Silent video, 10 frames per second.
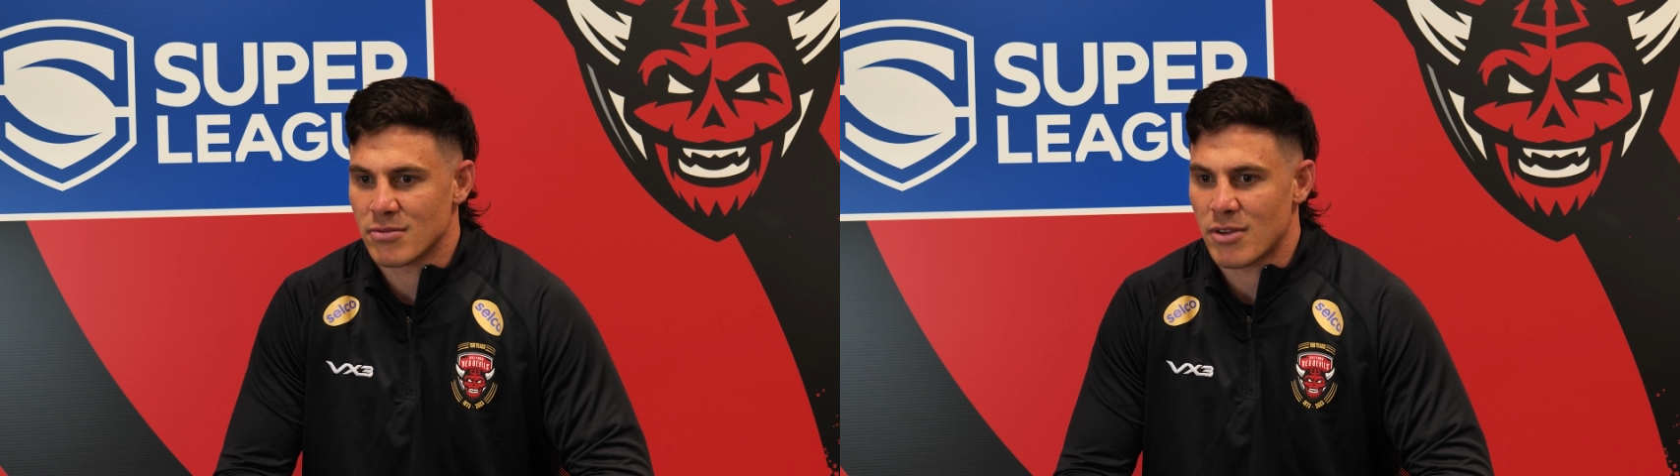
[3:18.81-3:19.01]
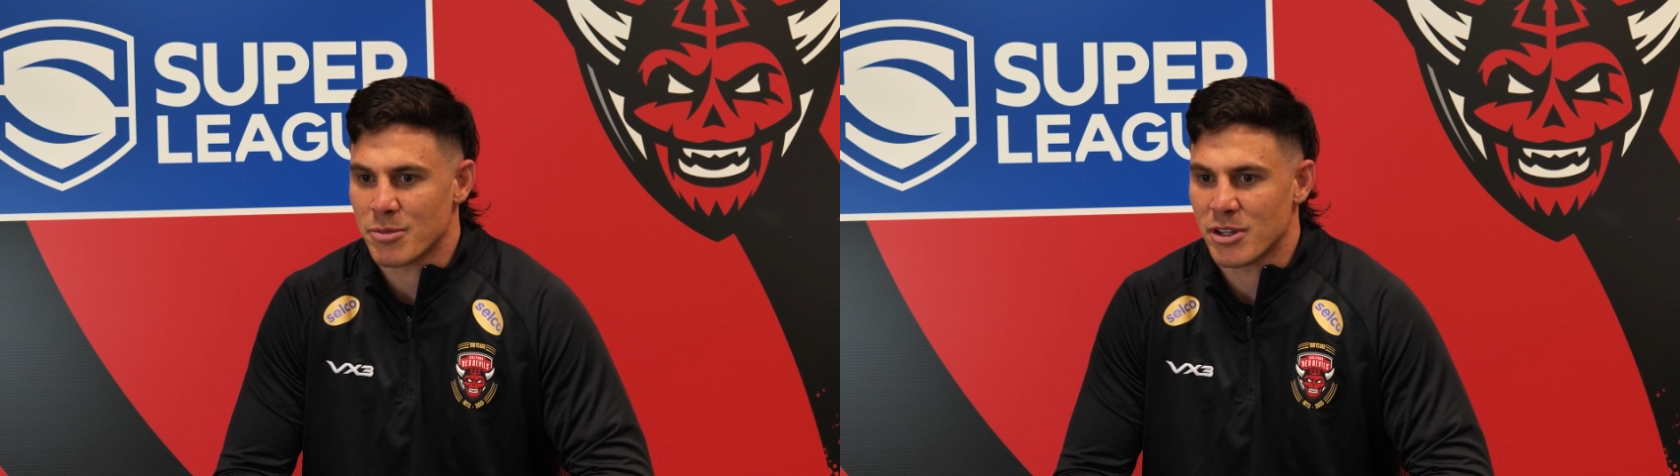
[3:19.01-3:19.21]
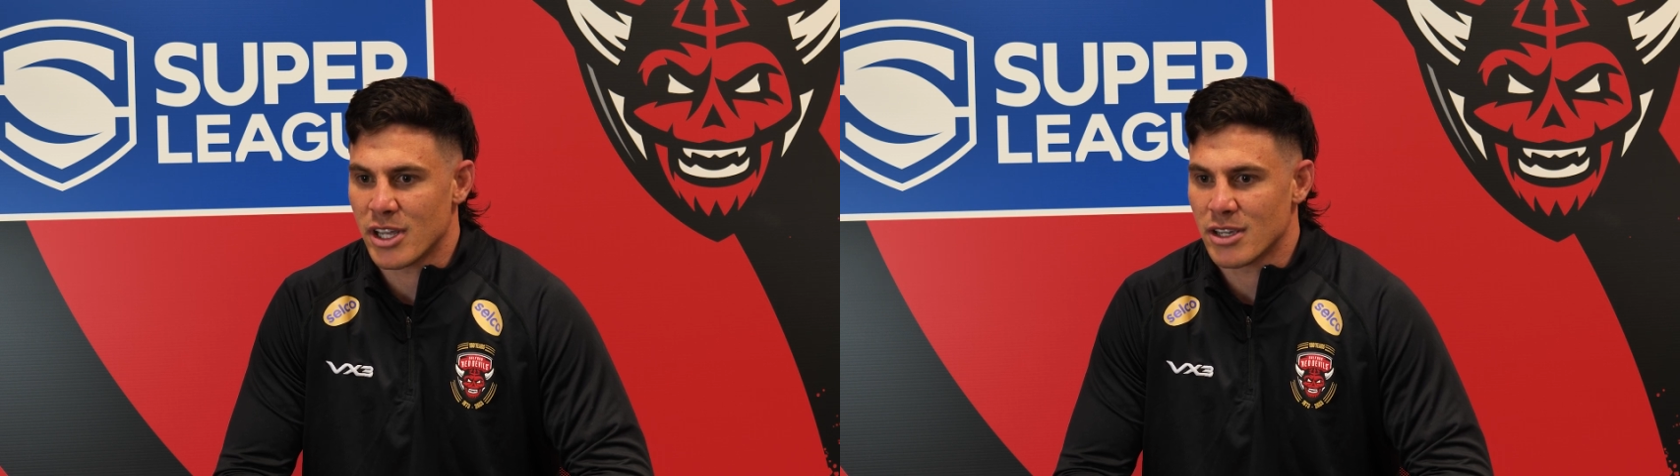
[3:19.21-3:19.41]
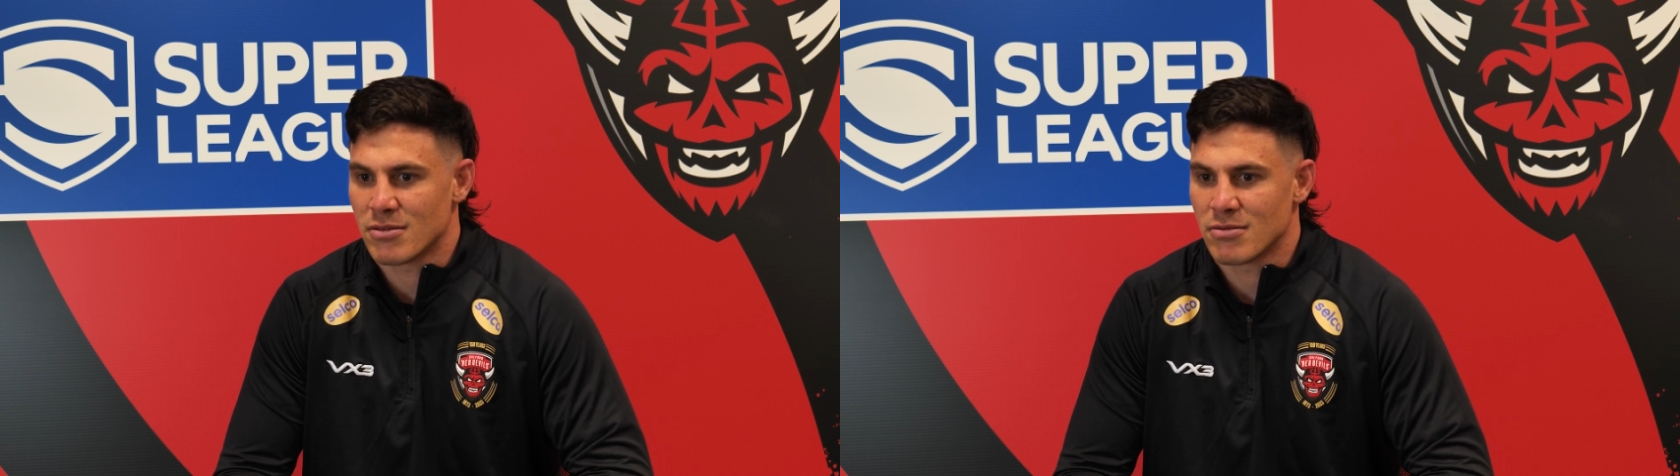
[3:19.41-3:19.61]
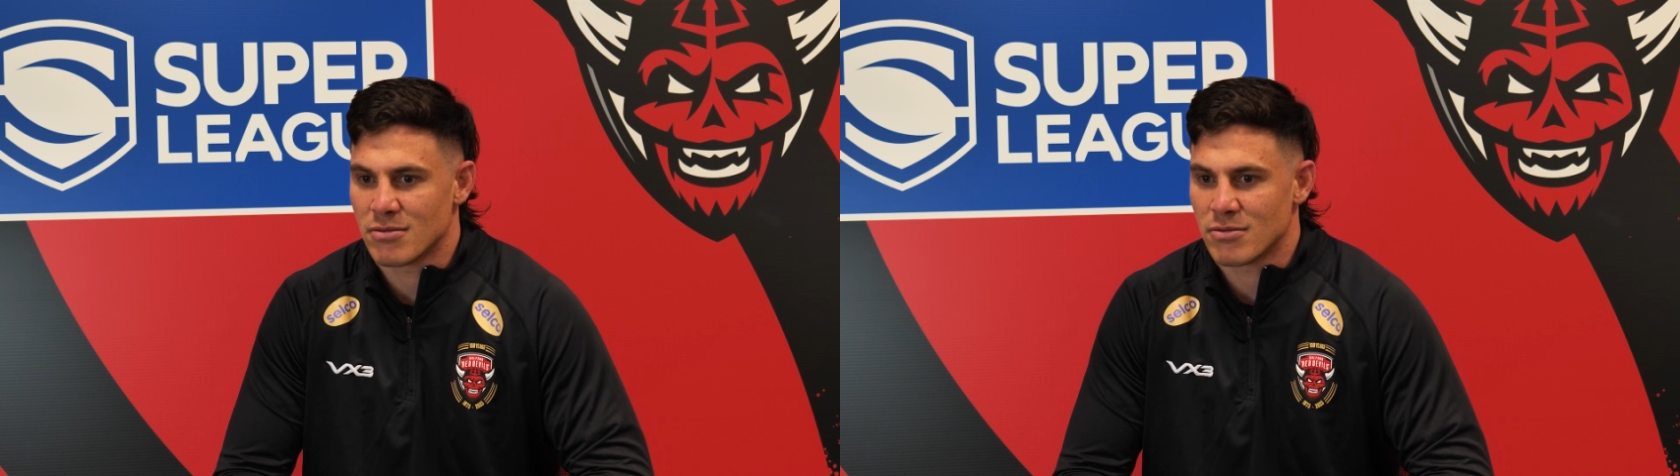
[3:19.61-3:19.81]
rugby
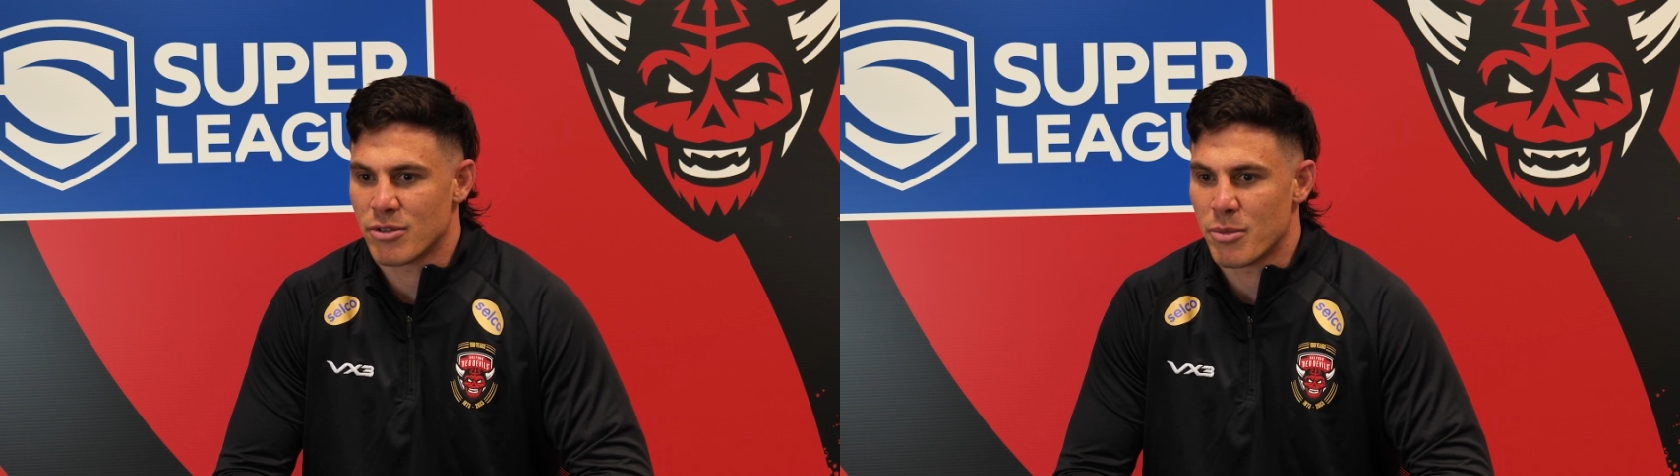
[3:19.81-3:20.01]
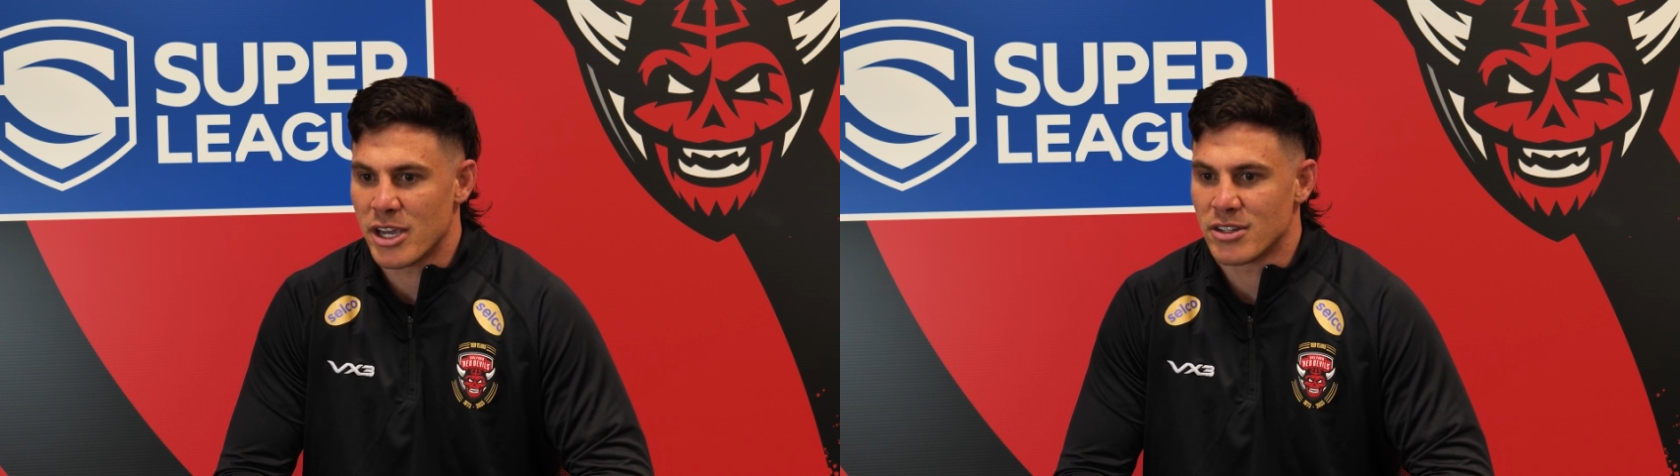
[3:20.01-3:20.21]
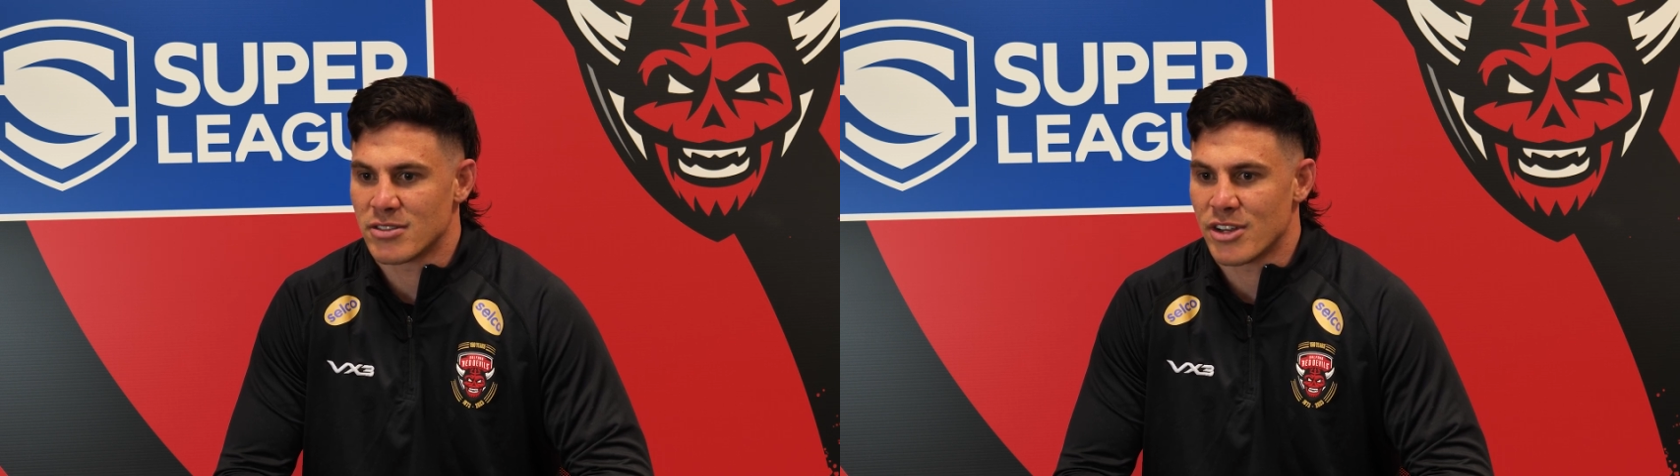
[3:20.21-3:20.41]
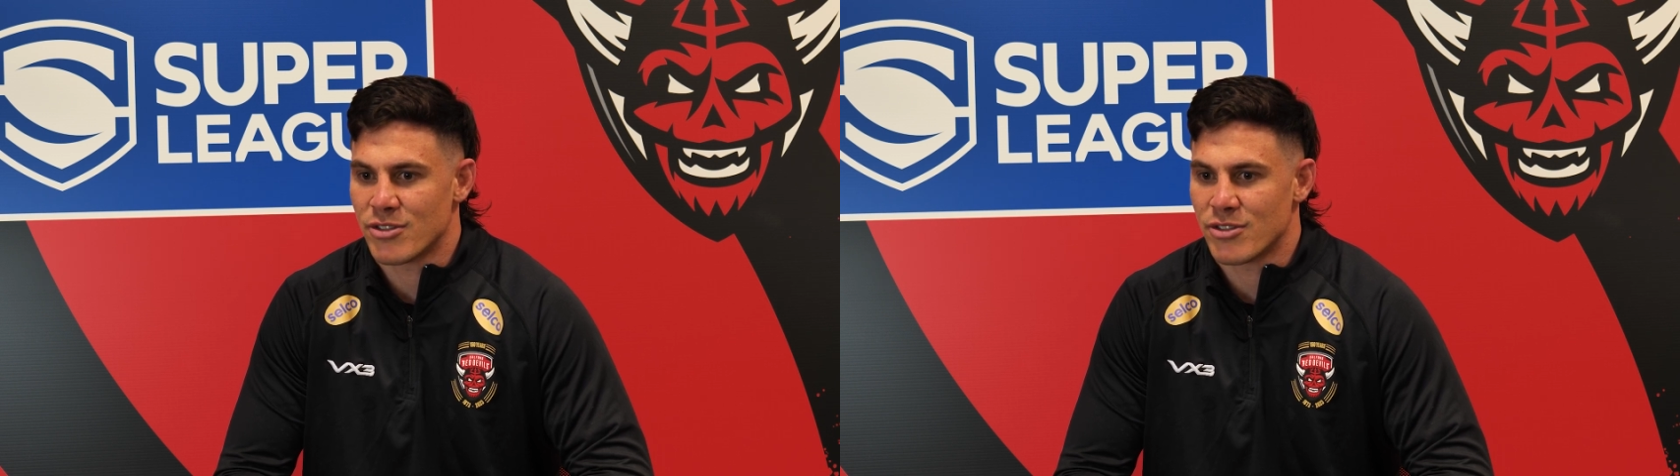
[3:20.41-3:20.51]
league for me just